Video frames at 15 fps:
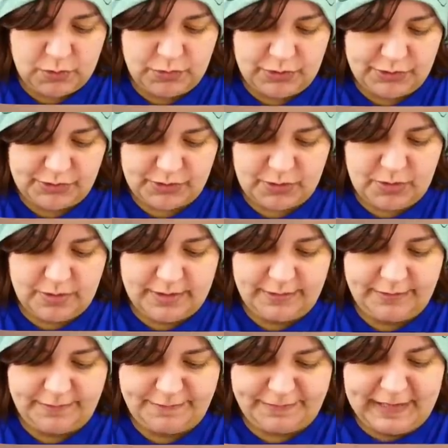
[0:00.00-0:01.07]
there's
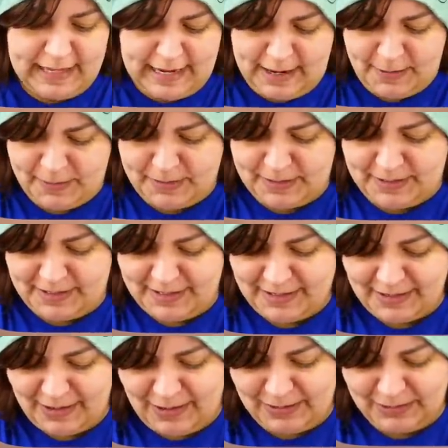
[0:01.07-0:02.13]
corn flour
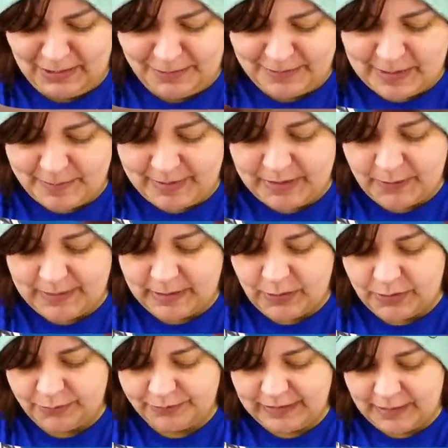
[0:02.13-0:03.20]
all over it. By the way,
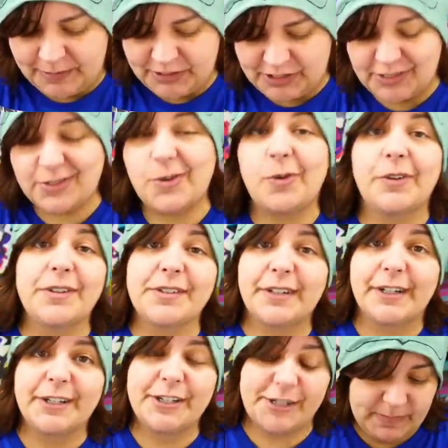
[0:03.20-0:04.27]
corn flour is just
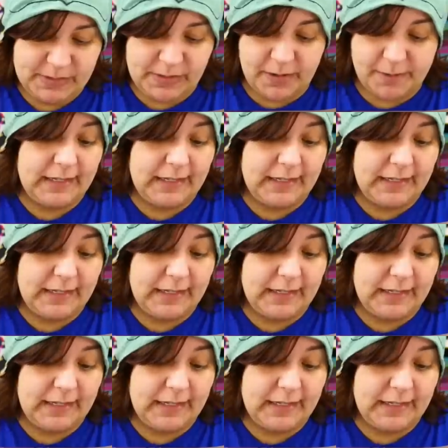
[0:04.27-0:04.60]
cornstarch. So